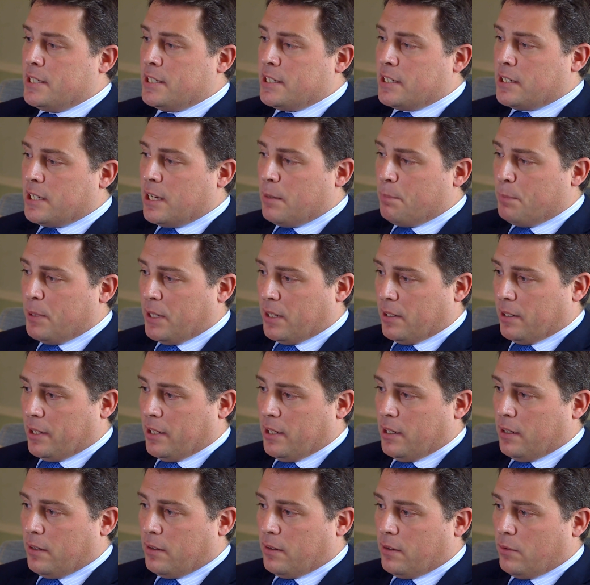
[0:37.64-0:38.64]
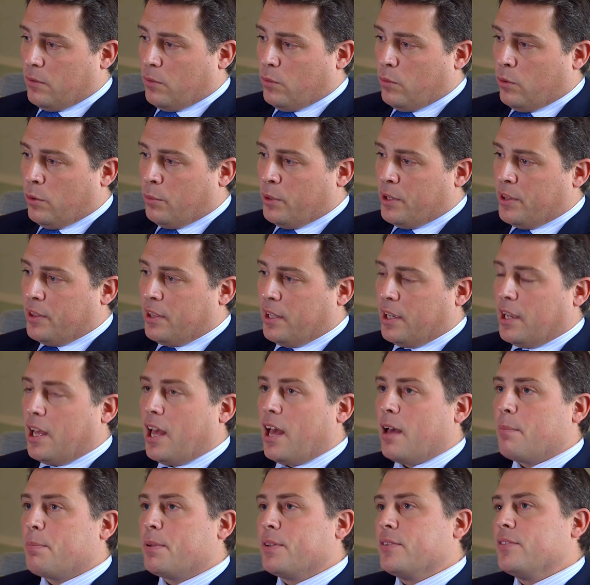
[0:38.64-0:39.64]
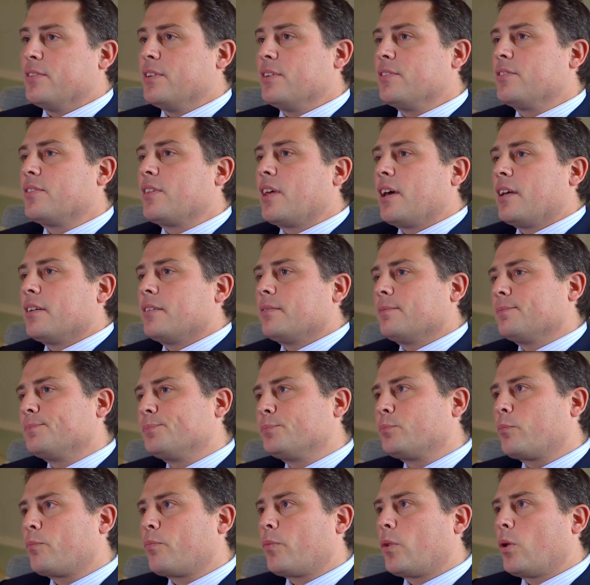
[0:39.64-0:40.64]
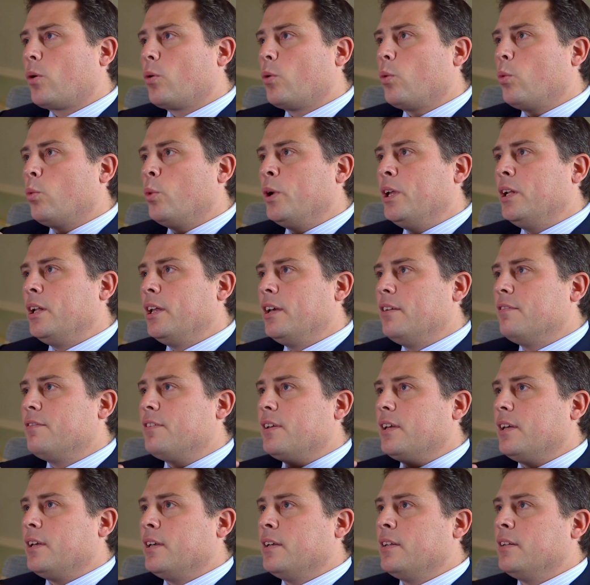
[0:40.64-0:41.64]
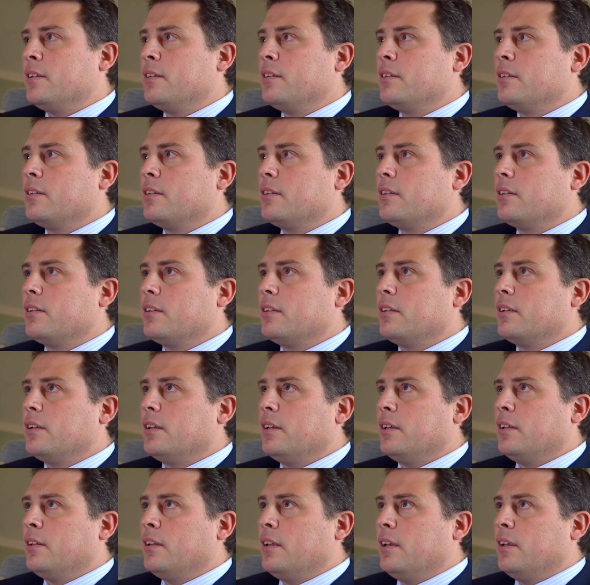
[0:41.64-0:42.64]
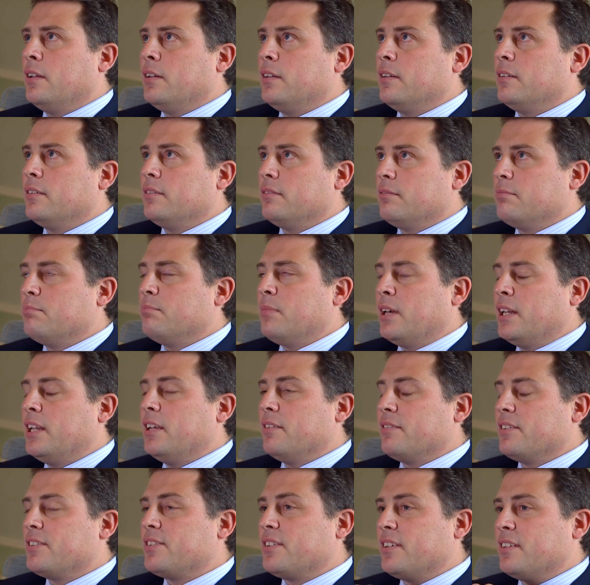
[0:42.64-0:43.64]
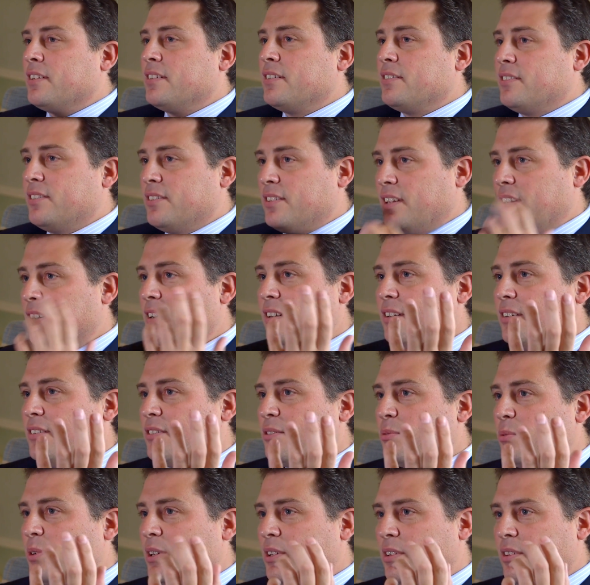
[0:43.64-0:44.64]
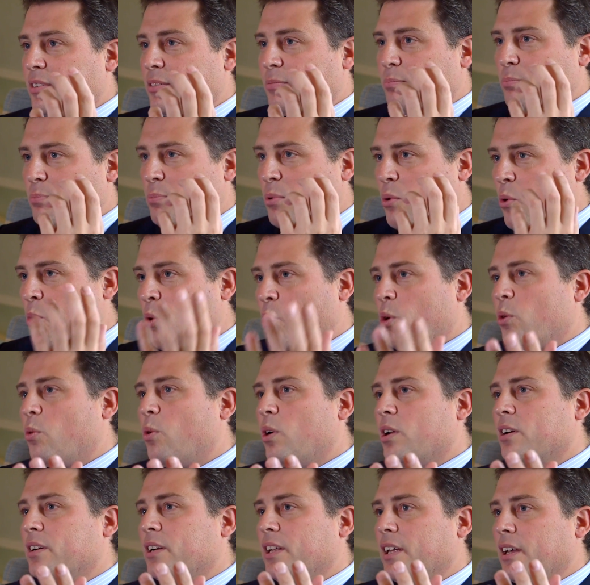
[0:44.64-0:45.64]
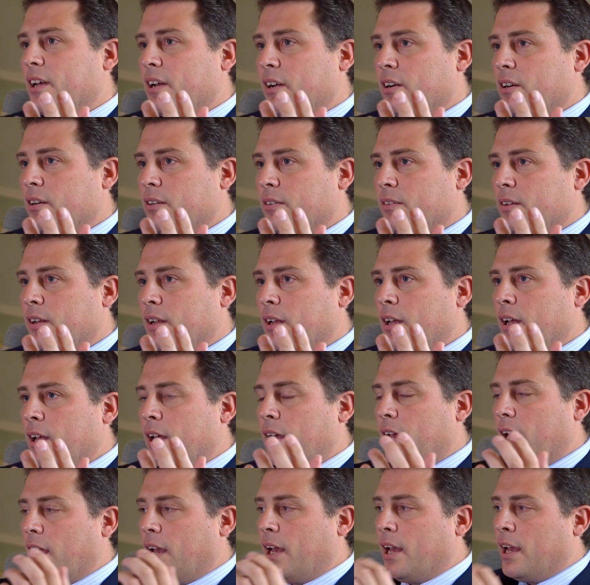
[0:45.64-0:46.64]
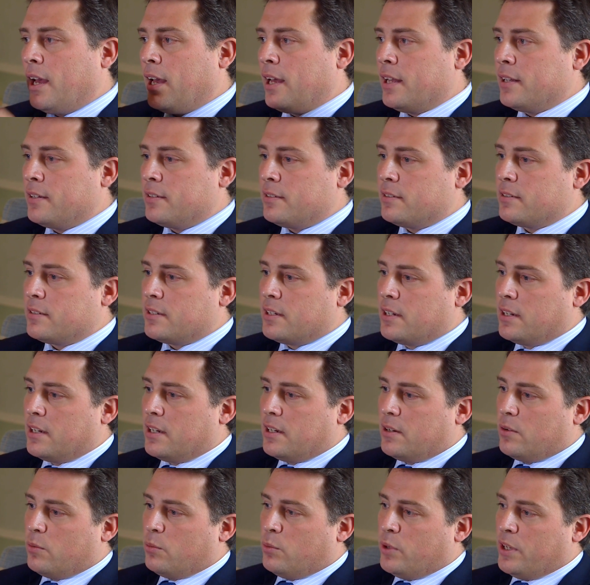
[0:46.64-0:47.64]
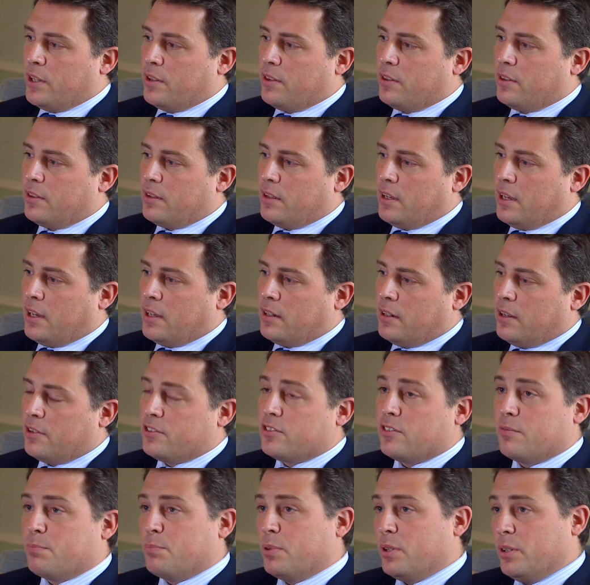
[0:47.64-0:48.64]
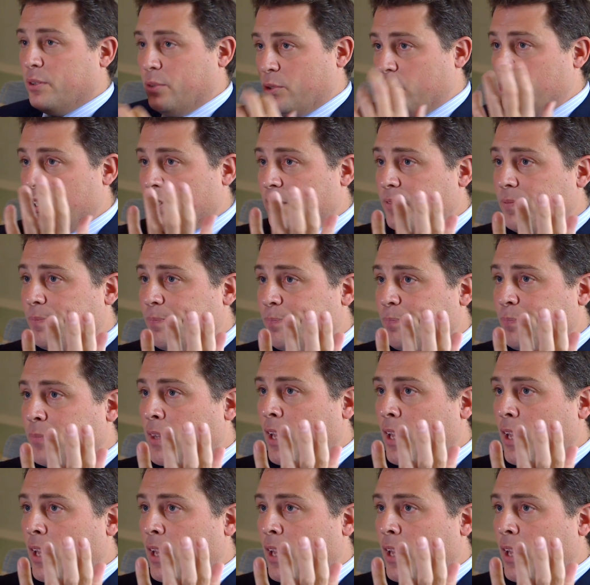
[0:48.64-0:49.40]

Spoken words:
Typically, what we think happens is that we live in many of us in cities with poor quality air and with lots of pollution.